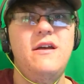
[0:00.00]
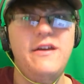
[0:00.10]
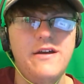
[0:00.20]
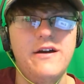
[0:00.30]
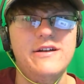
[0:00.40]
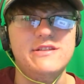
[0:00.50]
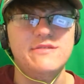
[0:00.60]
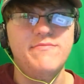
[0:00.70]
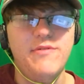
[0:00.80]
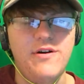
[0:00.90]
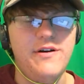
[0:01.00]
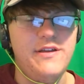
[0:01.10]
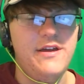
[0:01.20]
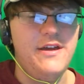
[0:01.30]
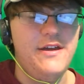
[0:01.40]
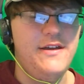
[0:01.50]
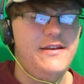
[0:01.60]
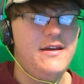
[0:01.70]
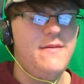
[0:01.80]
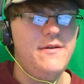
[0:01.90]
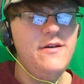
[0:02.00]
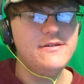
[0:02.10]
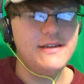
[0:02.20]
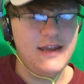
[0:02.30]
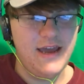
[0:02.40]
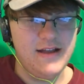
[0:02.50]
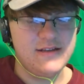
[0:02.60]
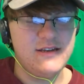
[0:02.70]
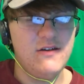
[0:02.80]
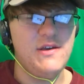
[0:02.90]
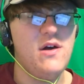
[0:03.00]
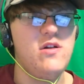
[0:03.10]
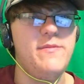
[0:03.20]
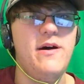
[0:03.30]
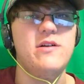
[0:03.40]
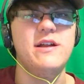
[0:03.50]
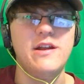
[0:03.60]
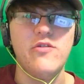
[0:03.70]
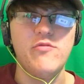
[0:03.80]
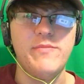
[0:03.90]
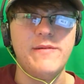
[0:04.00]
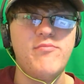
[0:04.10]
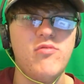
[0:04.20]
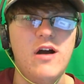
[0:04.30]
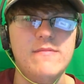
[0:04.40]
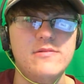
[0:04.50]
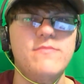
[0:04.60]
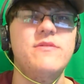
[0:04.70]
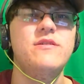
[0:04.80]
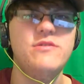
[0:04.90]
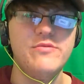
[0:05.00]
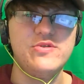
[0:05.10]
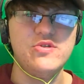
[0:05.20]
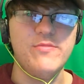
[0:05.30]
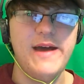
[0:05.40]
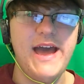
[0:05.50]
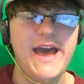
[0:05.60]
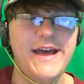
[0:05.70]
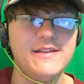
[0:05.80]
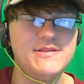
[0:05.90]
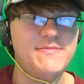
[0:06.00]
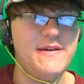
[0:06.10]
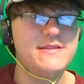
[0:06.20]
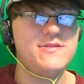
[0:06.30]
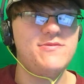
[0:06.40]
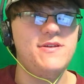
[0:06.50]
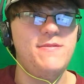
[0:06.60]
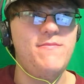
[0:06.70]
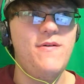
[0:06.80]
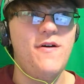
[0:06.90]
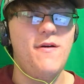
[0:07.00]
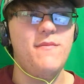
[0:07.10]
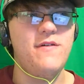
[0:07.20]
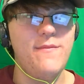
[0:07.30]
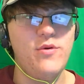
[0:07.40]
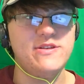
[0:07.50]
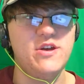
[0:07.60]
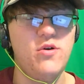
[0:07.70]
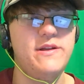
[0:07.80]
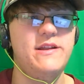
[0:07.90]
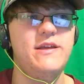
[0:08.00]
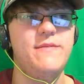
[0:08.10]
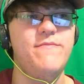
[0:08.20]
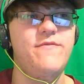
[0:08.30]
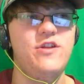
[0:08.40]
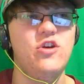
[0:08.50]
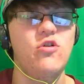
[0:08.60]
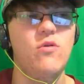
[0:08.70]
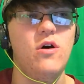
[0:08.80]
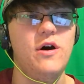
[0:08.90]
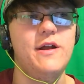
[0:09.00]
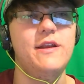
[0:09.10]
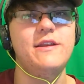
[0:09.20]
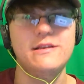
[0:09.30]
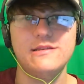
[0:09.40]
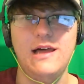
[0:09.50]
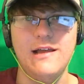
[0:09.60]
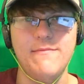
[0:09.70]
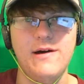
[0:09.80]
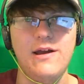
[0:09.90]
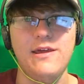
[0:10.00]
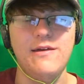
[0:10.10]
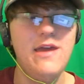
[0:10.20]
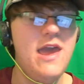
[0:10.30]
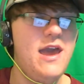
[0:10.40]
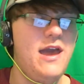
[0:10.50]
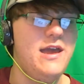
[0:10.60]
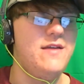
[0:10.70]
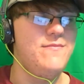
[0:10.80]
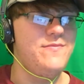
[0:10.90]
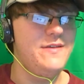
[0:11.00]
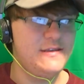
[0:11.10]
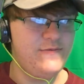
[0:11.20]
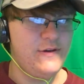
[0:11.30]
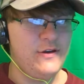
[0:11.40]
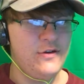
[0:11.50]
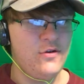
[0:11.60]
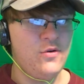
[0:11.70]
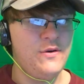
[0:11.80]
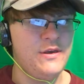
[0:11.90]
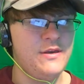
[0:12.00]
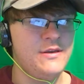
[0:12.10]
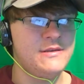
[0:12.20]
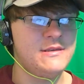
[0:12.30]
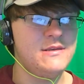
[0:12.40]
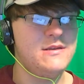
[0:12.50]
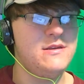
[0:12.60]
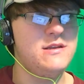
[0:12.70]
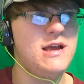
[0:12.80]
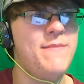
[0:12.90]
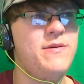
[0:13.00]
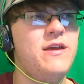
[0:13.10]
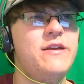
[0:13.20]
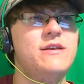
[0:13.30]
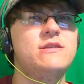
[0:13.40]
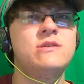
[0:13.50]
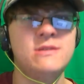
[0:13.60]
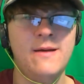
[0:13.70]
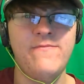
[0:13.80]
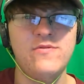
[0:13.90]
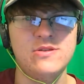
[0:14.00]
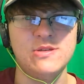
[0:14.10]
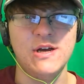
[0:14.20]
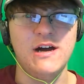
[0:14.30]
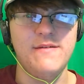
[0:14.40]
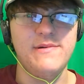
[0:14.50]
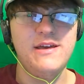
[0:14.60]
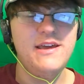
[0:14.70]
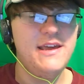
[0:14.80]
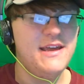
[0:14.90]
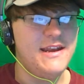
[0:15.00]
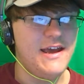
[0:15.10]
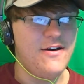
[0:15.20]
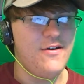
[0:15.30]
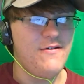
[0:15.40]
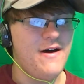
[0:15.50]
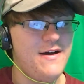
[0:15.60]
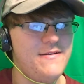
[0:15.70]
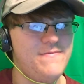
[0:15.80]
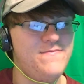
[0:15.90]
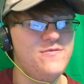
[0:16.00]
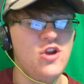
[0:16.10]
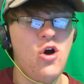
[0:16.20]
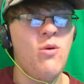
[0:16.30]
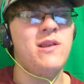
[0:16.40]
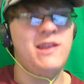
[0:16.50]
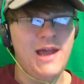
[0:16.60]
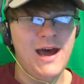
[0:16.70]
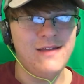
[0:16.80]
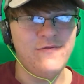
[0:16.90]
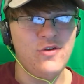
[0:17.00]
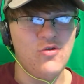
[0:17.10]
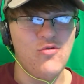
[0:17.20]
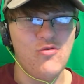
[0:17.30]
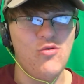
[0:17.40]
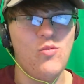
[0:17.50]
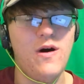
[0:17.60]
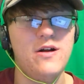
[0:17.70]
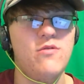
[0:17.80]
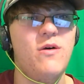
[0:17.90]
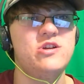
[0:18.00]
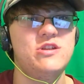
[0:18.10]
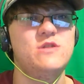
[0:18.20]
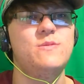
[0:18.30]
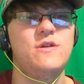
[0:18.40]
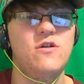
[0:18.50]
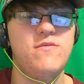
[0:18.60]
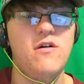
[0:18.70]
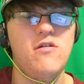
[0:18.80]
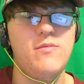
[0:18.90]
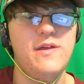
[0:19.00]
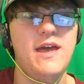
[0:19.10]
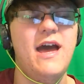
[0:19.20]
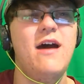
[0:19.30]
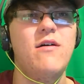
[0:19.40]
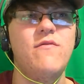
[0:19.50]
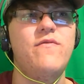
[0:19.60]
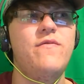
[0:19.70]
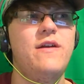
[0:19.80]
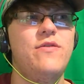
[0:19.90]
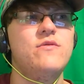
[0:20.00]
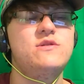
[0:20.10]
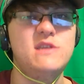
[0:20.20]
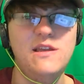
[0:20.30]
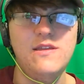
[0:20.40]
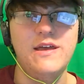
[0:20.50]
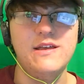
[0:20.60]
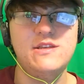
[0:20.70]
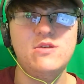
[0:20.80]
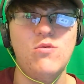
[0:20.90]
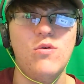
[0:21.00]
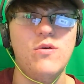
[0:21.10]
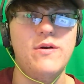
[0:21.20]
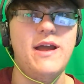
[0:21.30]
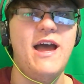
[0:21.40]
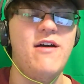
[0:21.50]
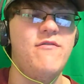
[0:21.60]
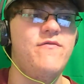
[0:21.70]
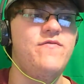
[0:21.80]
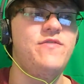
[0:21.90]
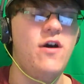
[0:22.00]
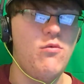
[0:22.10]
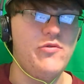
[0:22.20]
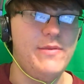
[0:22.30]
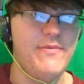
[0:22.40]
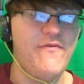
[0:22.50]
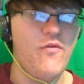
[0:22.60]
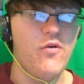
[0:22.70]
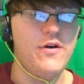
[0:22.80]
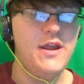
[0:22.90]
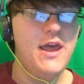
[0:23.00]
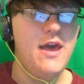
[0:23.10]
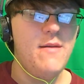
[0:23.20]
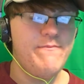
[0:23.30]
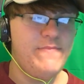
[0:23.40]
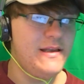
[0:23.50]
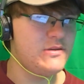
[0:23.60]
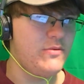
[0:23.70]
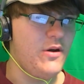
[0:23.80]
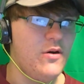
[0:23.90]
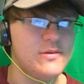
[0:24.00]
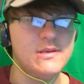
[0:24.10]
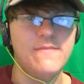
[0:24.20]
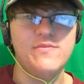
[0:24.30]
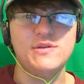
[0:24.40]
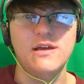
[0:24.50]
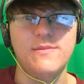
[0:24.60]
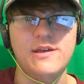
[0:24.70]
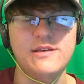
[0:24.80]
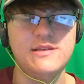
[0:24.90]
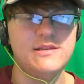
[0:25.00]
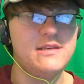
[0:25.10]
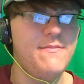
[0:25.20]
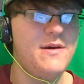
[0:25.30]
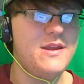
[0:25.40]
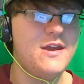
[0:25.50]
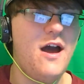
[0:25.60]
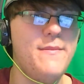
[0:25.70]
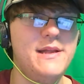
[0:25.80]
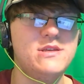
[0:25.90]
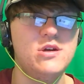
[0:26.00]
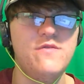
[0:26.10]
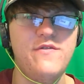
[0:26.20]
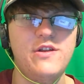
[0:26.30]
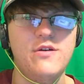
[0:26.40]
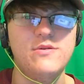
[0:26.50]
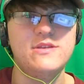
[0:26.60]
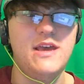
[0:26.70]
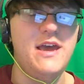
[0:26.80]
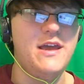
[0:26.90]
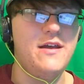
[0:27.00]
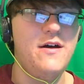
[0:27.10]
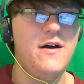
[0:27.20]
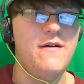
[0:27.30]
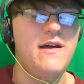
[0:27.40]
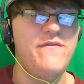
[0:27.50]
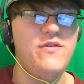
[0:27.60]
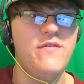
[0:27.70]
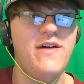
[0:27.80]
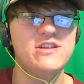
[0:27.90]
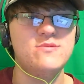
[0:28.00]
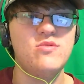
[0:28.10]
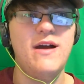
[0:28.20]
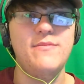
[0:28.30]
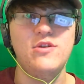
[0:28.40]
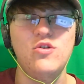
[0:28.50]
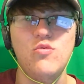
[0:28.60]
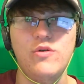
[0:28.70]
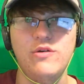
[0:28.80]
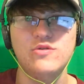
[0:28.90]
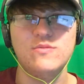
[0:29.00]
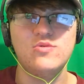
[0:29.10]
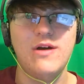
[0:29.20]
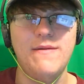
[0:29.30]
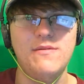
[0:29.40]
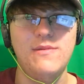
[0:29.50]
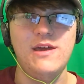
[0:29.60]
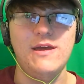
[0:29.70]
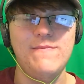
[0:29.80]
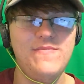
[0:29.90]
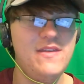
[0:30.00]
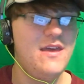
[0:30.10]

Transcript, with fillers: Hey guys, it's Bud, and I'm here today to tell y'all about another big problem that YouTube has. Basically, um, a couple weeks ago I did a video on dislike body, and this video is the topic is sub for sub. Now, I know a lot of you who wa are watching this video probably have either seen this or have dealt with it before. Basically, all sub for sub is, is somebody comments on your video saying, uh, if, you, if I subscribe to you, will you subscribe to me?